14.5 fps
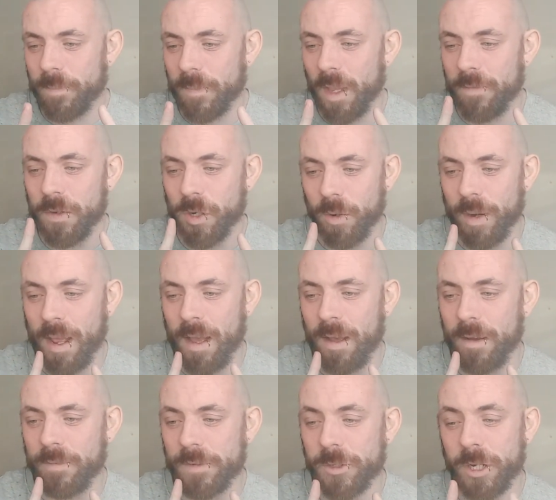If you don't
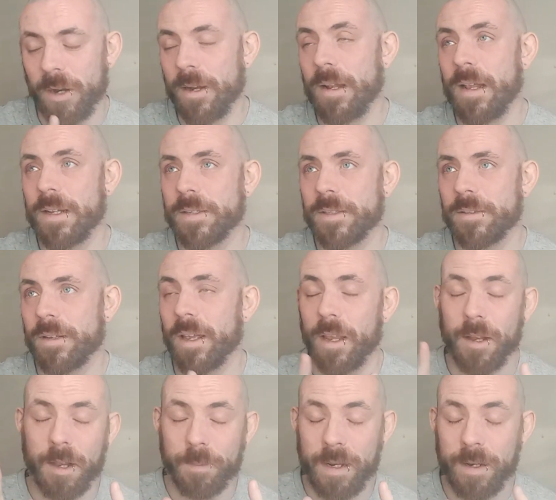have a sherry glass like a
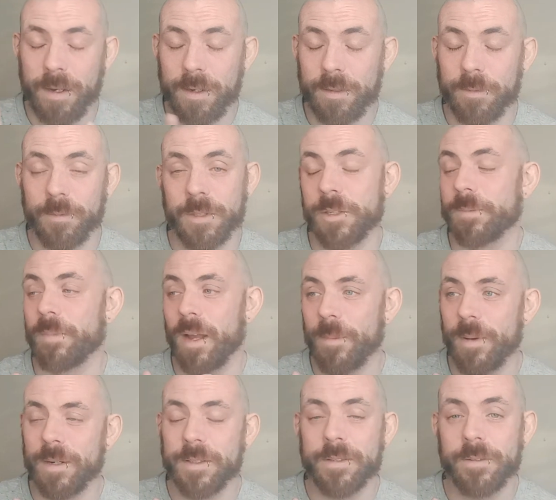Capita, which is my
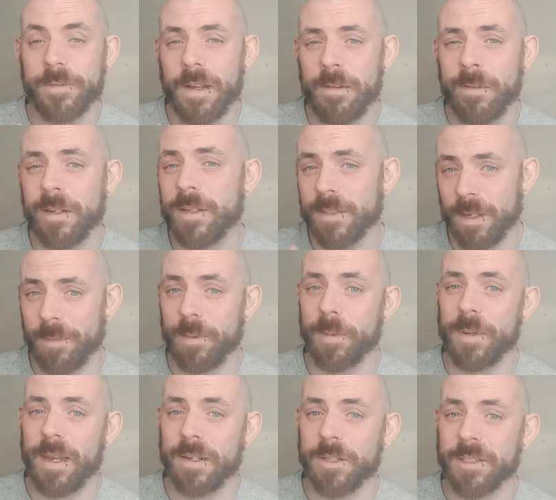personal favorite because I'm a
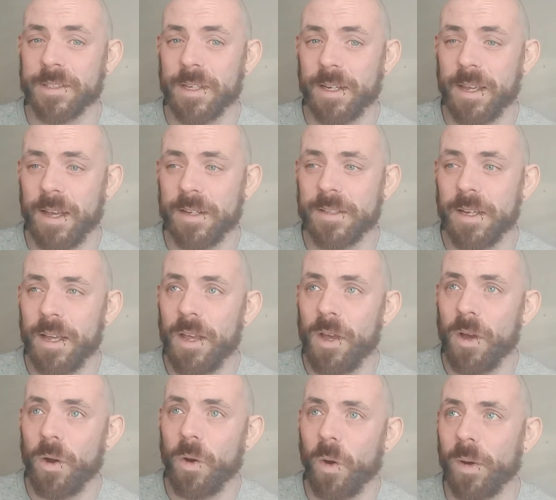pretentious dickhead,
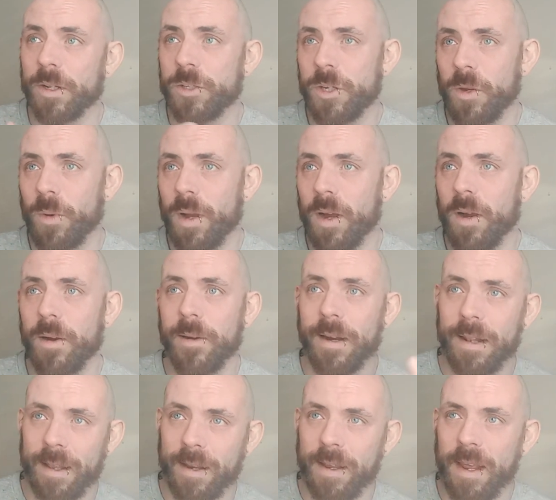or a Tua or a
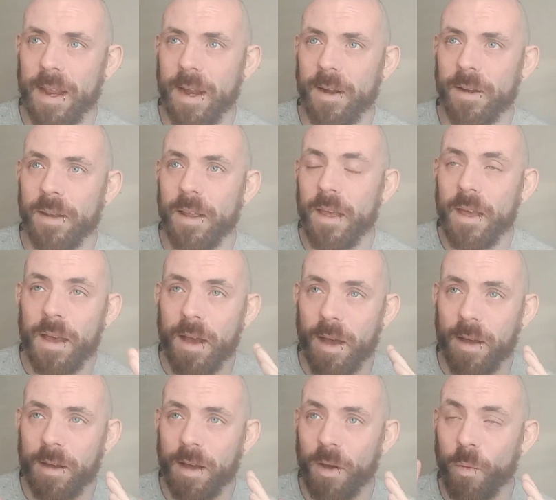Glencairn,
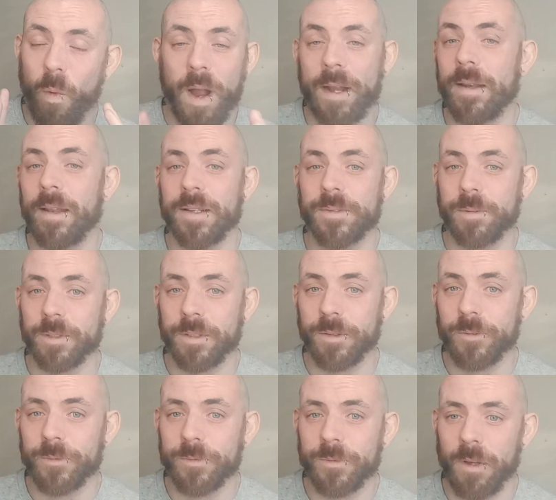a wine glass will do.
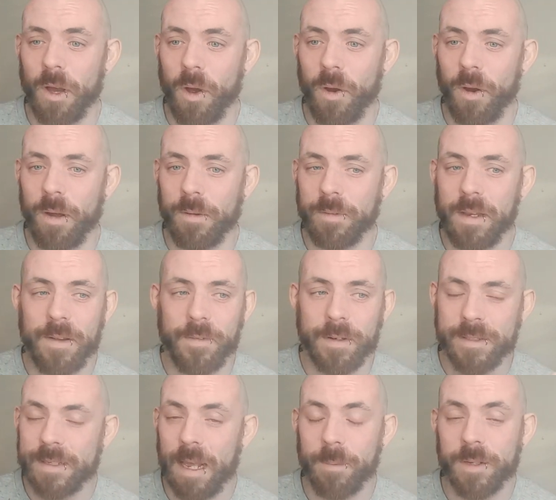Even a
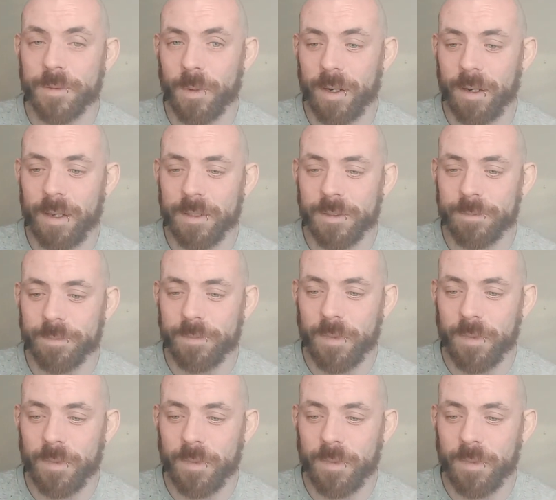stemless wine glass.